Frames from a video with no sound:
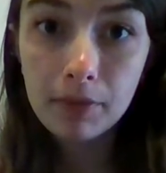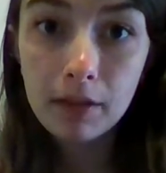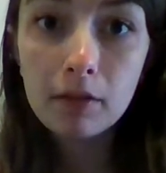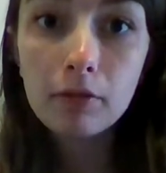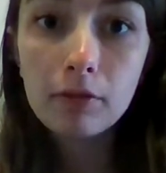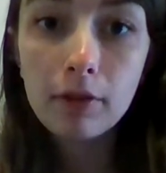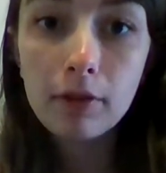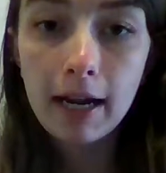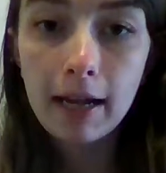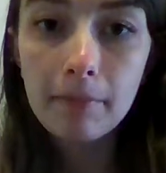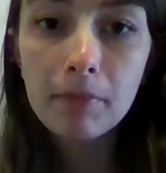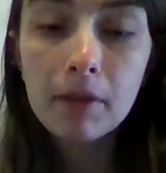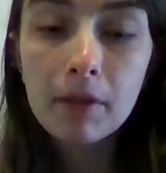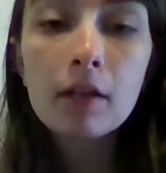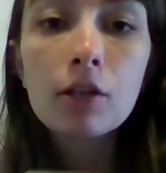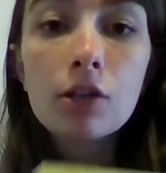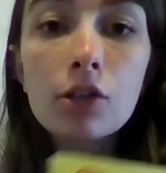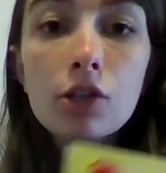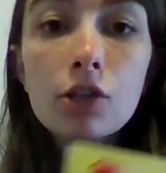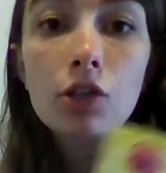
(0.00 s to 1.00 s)
right?
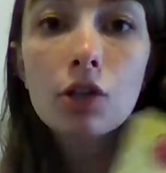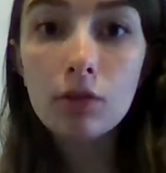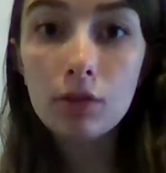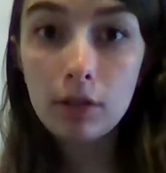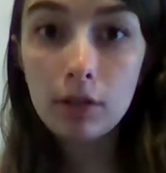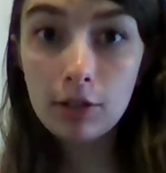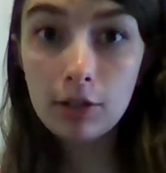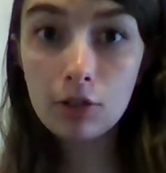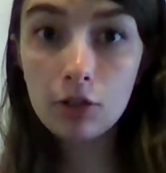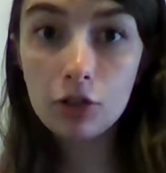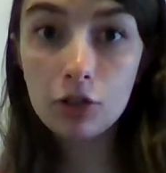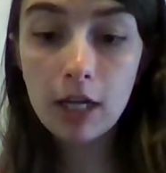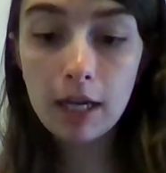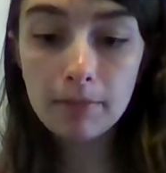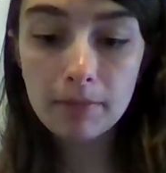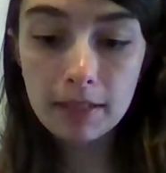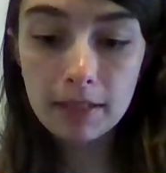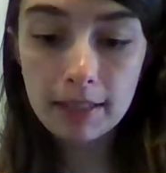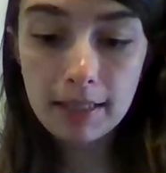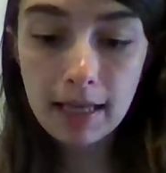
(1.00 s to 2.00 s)
So it's your
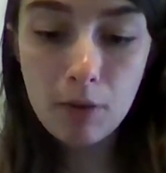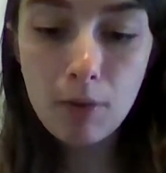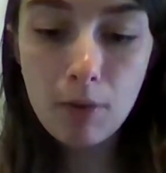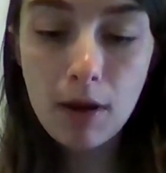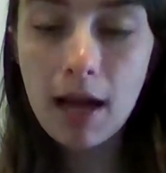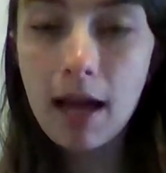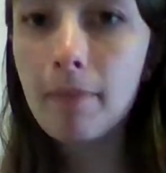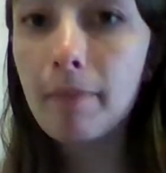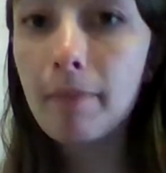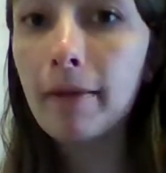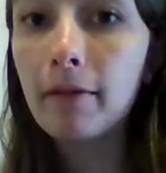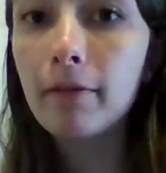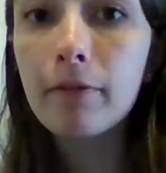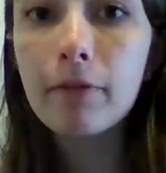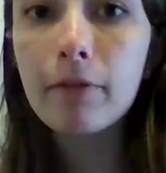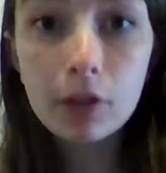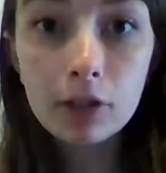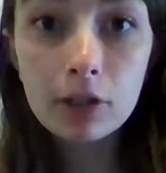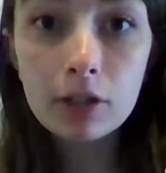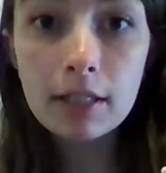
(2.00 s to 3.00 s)
job to say what happened
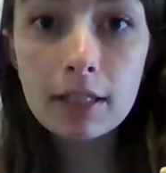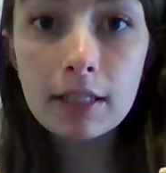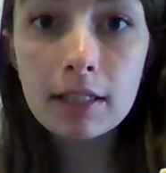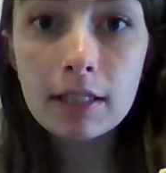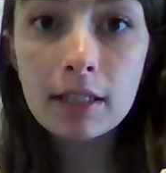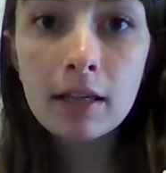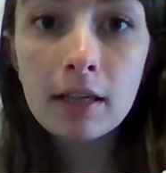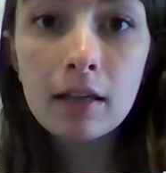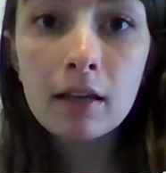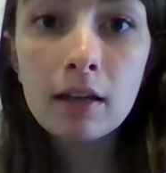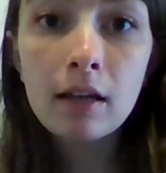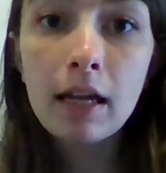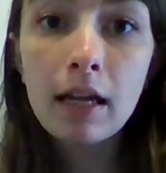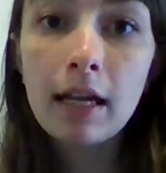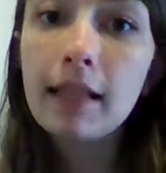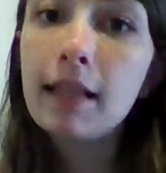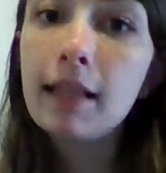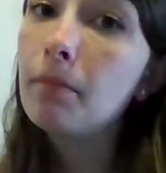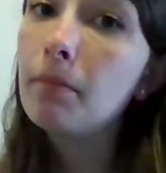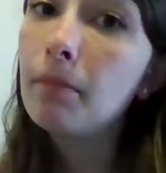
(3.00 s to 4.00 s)
first,
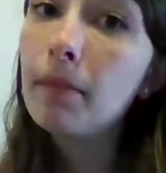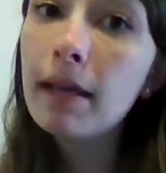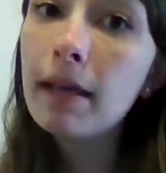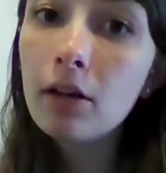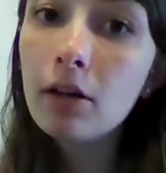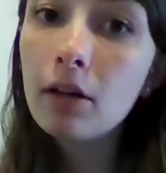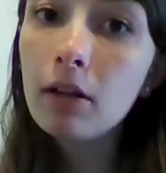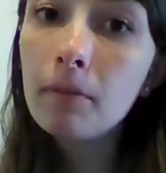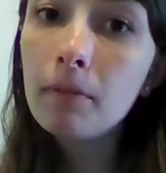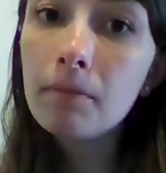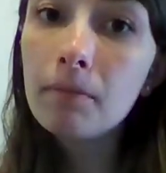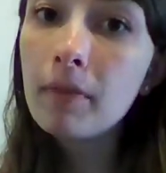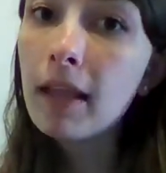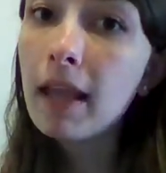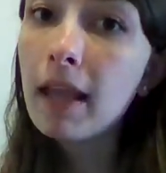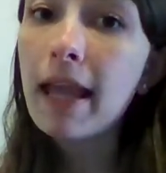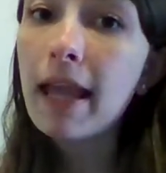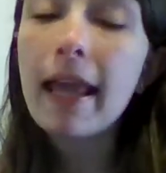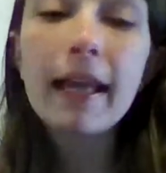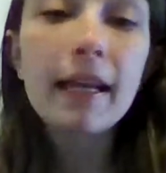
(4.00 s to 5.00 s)
in the middle,
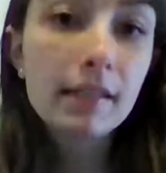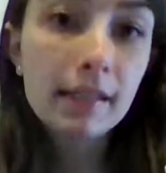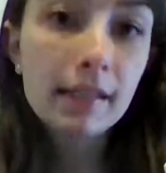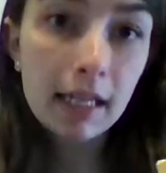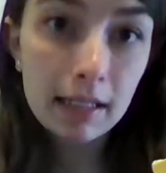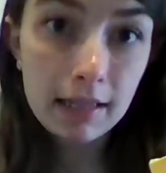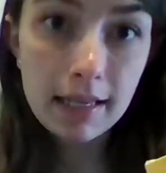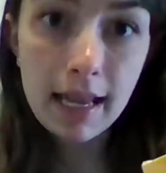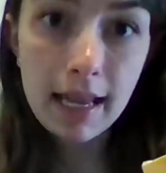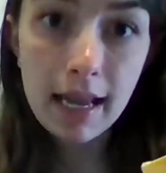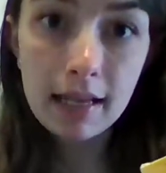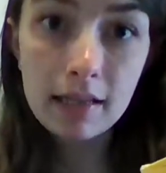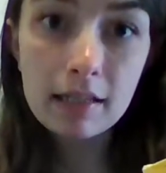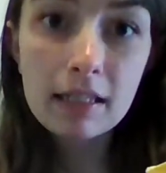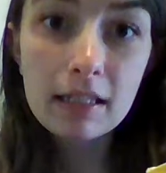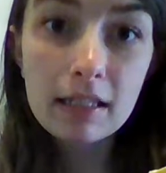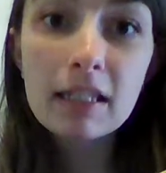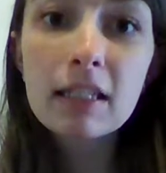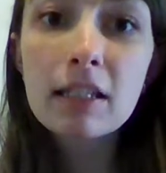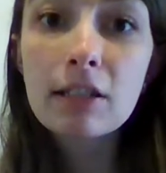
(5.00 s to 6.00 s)
and at the
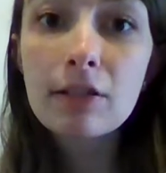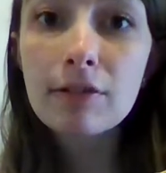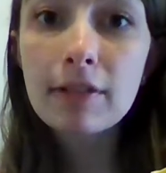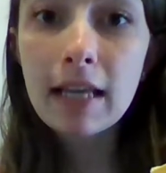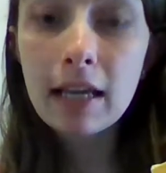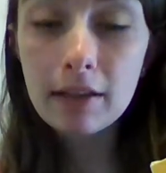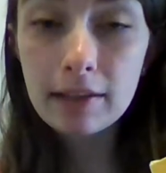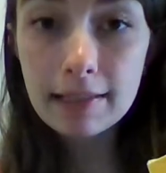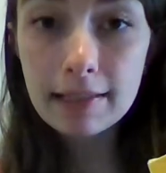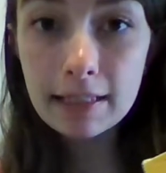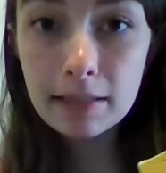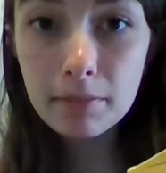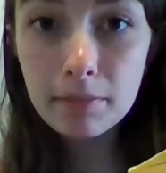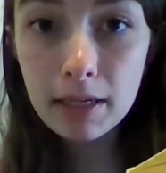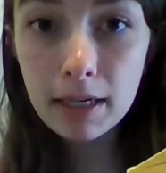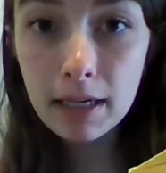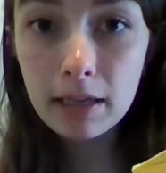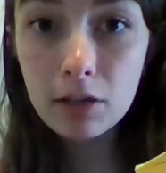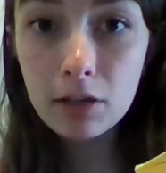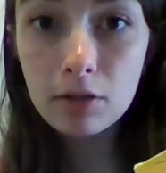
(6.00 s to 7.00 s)
end. So tell
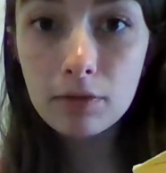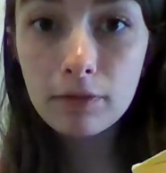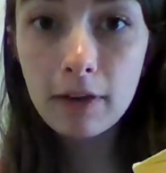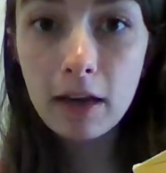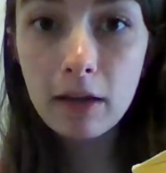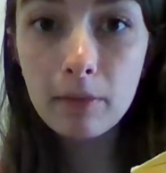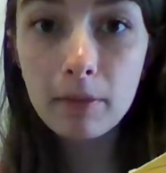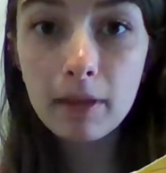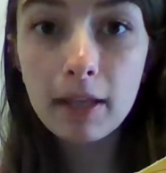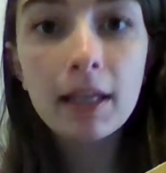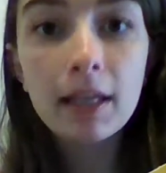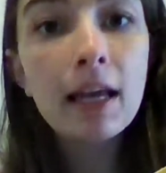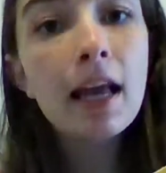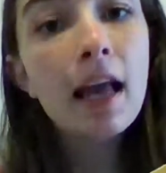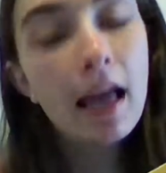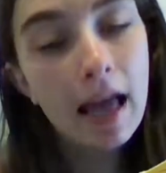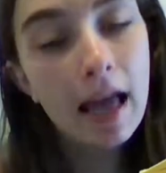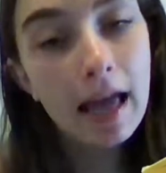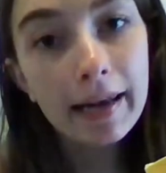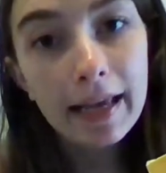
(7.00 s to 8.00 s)
somebody in your family
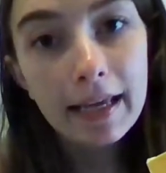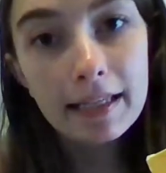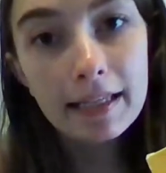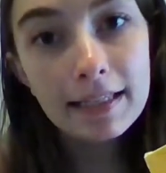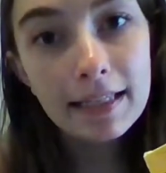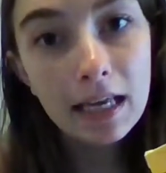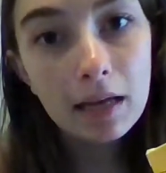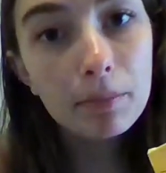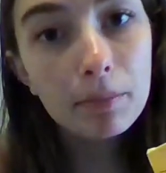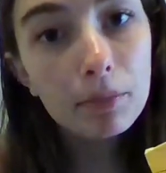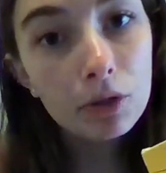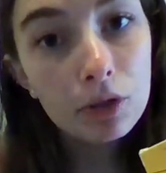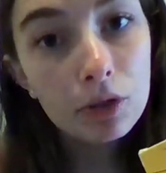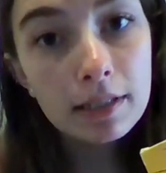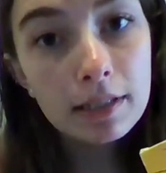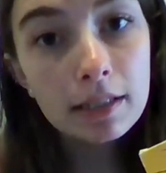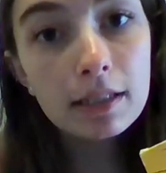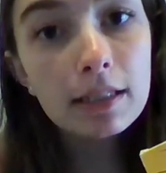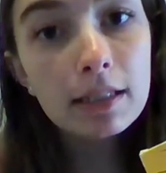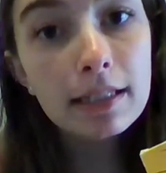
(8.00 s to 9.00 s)
and ask that
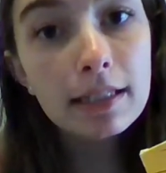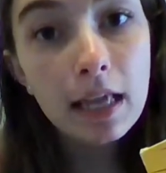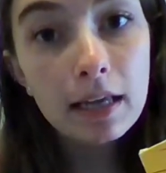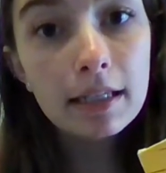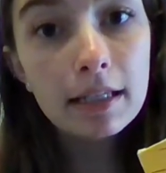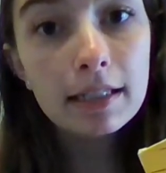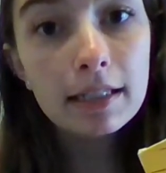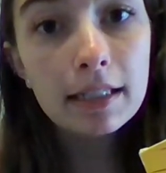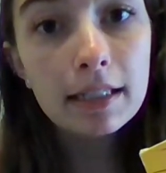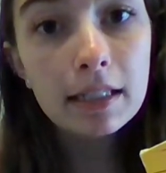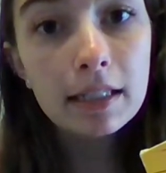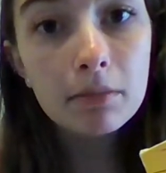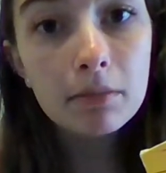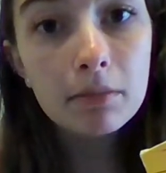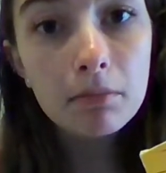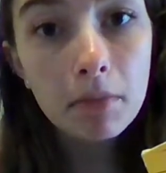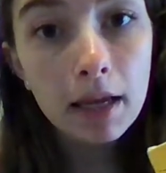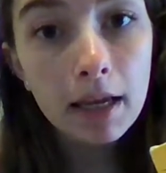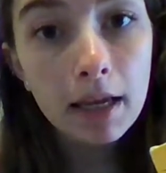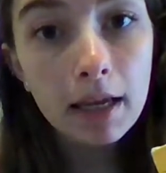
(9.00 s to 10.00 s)
person to send it to
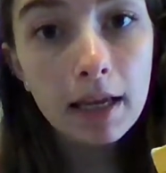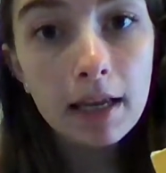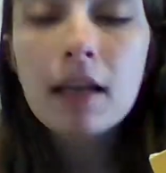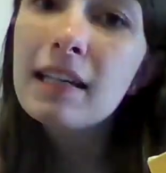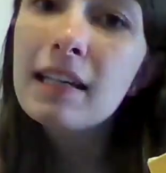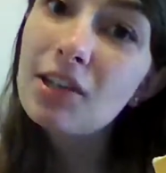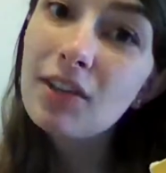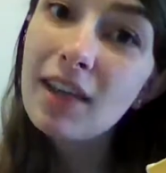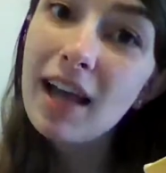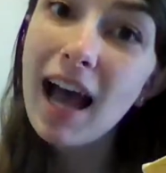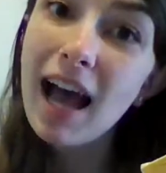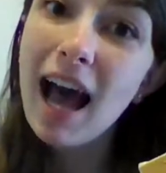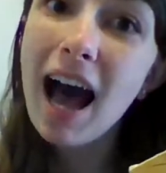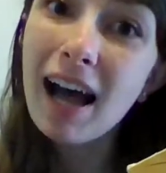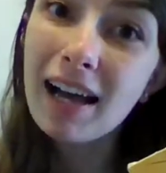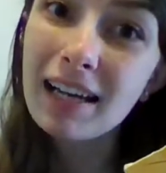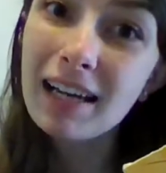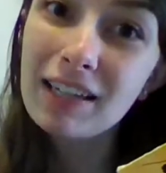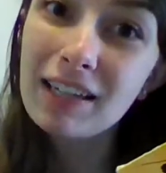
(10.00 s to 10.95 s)
me so that I